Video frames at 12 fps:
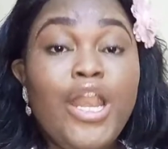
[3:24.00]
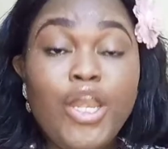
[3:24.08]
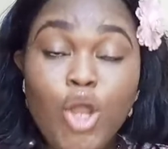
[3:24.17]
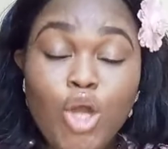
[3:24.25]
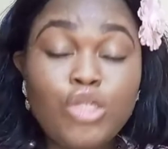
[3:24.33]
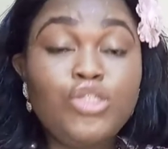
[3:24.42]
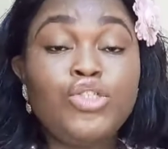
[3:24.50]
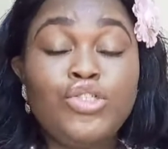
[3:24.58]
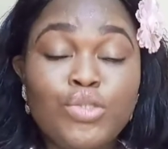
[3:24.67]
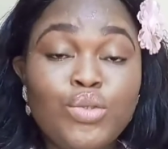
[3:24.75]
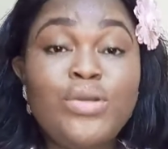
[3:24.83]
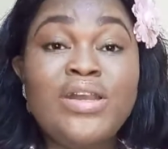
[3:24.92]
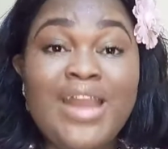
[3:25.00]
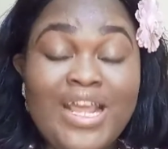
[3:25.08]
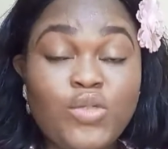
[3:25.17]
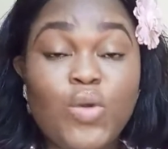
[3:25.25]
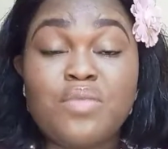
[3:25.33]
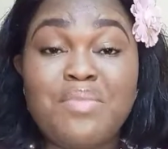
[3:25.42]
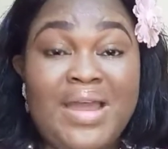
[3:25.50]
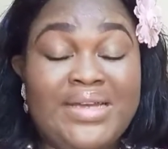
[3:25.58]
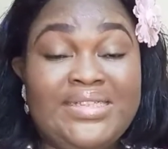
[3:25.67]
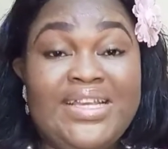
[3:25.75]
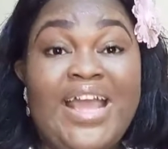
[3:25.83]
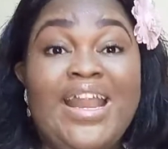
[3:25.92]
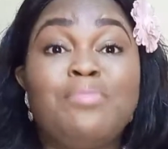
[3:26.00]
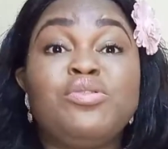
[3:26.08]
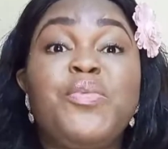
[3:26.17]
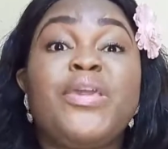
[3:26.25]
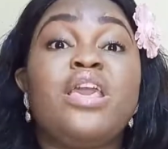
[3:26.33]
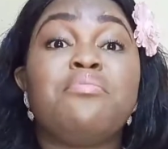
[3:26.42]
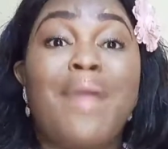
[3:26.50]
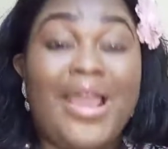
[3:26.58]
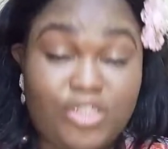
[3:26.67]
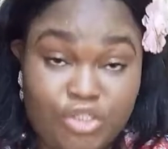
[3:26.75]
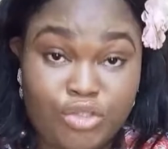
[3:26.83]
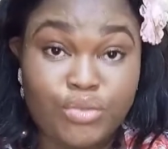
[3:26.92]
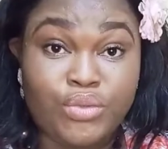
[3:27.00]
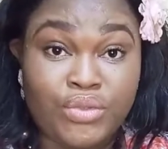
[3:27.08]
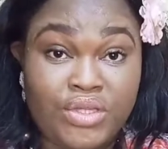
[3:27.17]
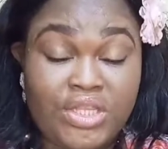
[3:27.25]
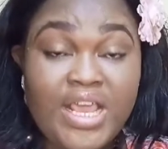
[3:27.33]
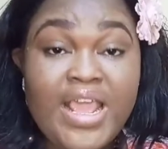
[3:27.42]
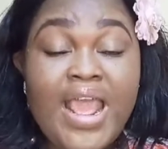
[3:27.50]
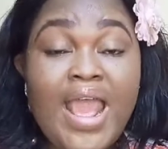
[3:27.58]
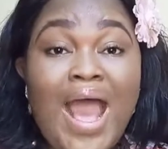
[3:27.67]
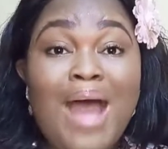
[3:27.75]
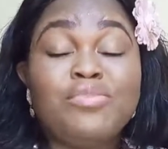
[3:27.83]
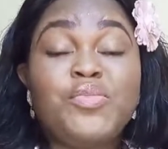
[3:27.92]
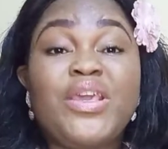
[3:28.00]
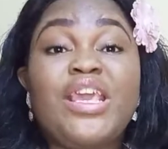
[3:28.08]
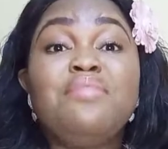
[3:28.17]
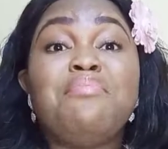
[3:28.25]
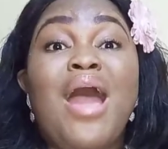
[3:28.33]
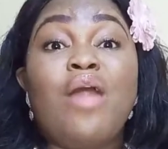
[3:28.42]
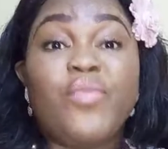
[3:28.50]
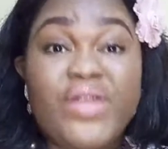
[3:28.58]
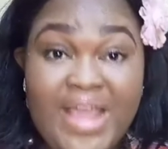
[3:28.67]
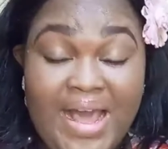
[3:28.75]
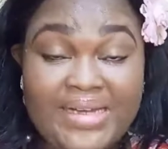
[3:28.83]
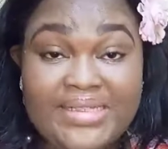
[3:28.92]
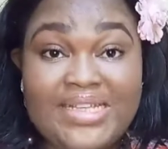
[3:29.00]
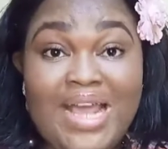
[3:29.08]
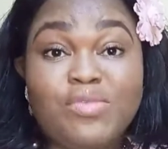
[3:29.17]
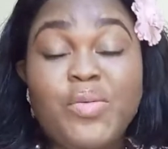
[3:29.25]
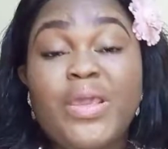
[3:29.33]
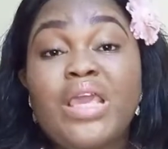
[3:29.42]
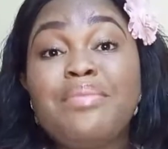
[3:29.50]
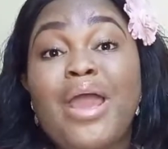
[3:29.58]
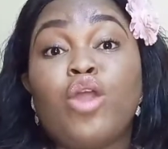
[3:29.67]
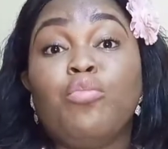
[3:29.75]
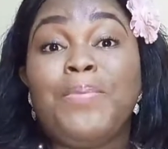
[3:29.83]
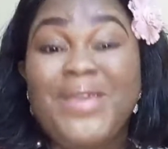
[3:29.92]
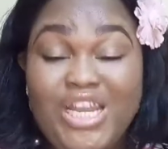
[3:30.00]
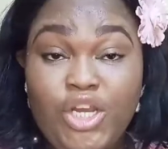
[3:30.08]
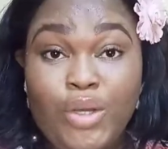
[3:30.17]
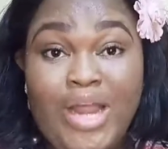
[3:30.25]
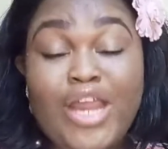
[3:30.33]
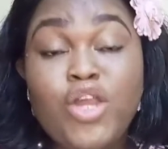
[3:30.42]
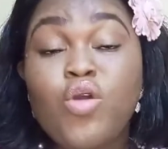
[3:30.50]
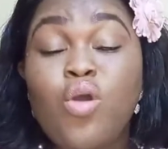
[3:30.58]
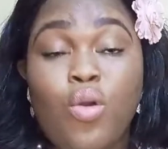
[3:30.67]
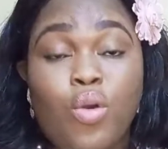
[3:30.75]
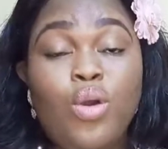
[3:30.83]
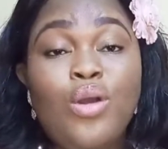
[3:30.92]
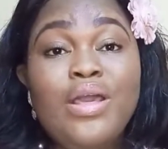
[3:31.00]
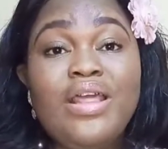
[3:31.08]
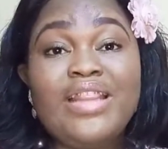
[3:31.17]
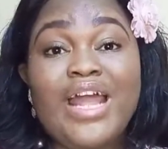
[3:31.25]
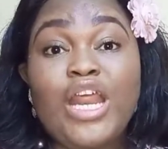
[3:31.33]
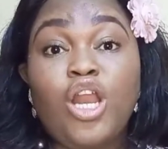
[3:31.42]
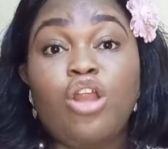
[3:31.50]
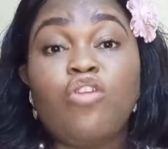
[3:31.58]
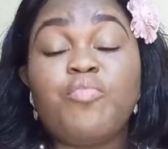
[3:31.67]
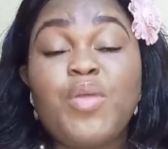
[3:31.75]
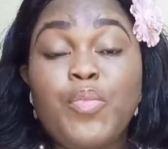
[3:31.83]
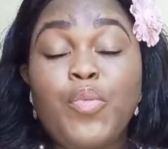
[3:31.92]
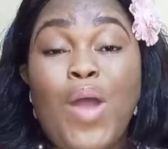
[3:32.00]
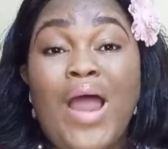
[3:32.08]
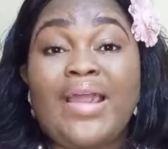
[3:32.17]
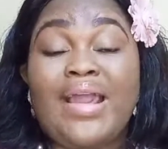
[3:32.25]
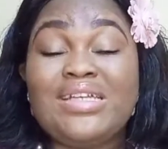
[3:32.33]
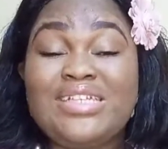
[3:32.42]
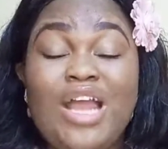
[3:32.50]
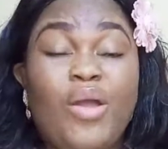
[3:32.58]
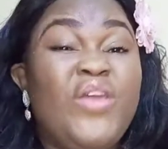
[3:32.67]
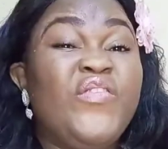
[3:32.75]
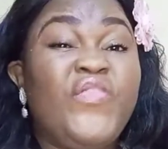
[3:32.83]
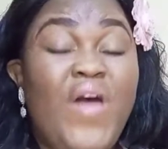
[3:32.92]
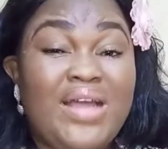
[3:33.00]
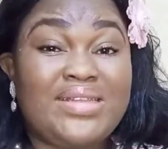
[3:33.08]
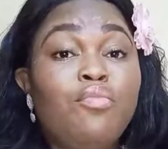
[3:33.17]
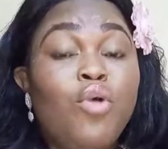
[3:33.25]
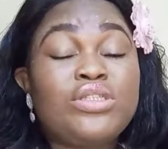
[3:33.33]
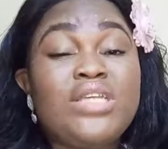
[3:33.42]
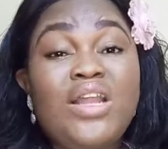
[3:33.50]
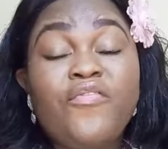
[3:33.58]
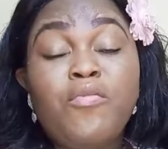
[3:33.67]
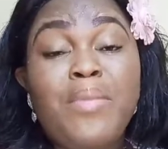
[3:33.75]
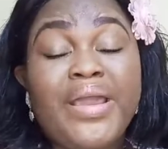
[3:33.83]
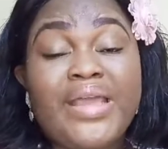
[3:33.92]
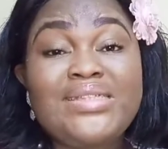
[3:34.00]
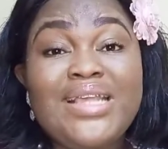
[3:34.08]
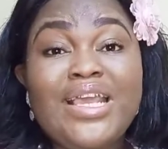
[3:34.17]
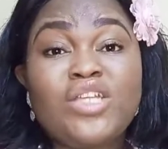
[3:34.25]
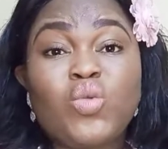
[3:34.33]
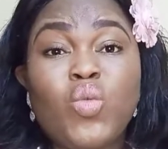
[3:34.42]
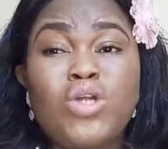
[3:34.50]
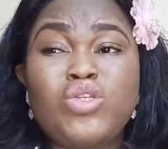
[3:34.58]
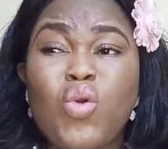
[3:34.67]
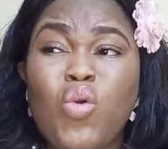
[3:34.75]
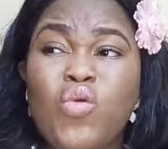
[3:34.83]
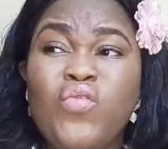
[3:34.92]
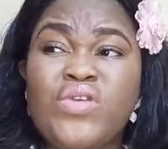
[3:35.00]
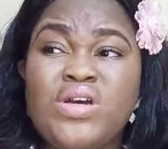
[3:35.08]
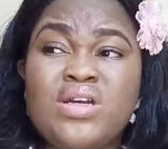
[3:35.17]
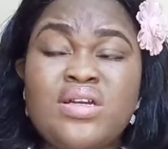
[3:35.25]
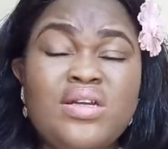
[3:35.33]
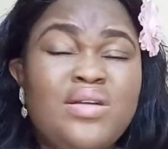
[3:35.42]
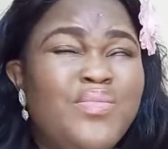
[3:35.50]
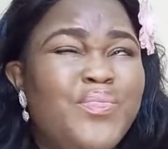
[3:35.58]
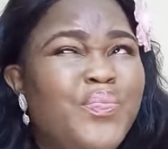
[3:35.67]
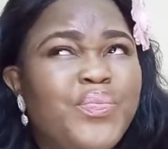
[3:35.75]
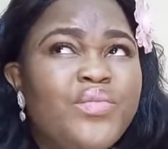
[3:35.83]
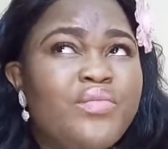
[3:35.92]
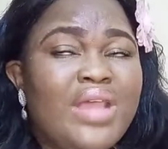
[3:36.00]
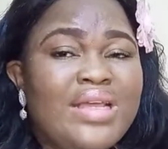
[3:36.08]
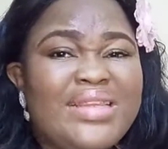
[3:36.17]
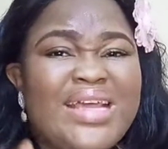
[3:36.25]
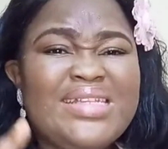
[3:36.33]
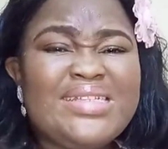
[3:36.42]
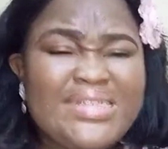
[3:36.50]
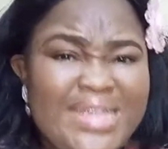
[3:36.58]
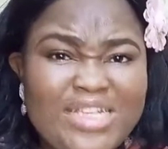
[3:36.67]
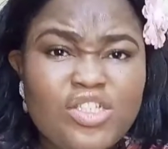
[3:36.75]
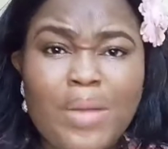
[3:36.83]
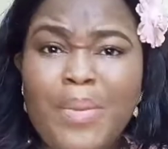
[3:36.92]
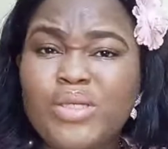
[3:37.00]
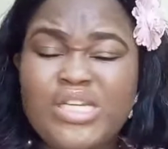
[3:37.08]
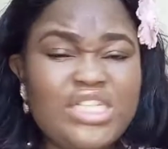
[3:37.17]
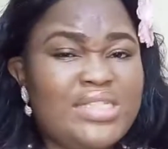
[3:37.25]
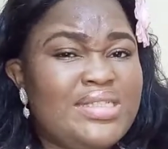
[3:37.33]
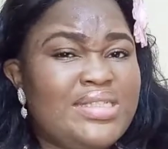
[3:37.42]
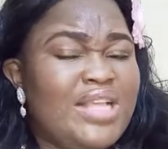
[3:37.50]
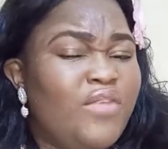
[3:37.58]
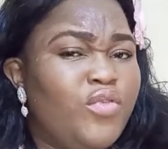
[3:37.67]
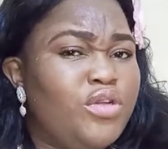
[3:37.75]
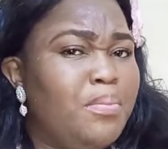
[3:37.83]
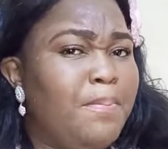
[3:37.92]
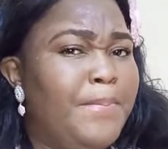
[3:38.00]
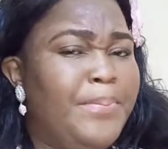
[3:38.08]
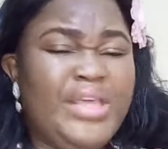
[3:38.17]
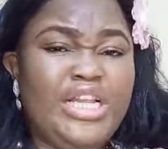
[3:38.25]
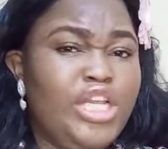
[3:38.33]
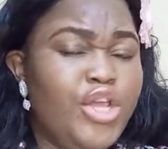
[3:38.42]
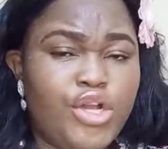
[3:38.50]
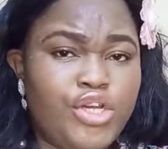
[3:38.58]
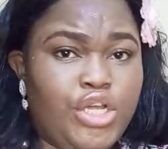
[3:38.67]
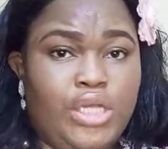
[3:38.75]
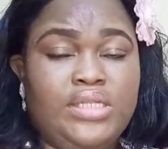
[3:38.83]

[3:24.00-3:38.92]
Don't do network marketing. And I'm speaking my truth. I'm speaking my reality. I'm speaking my opinion. I know that a lot of people are cashing out. In fact, multi-level marketing is worth over 36, about $37 billion.